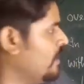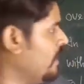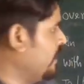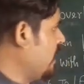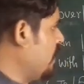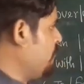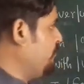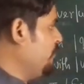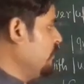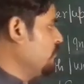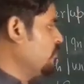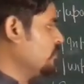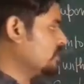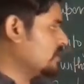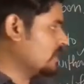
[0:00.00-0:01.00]
an
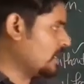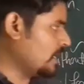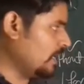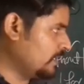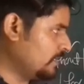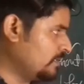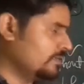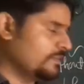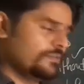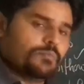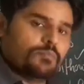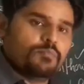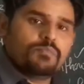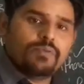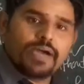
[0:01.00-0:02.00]
apple was cut
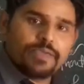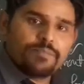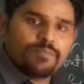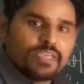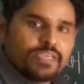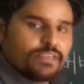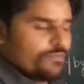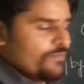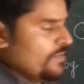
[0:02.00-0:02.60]
by me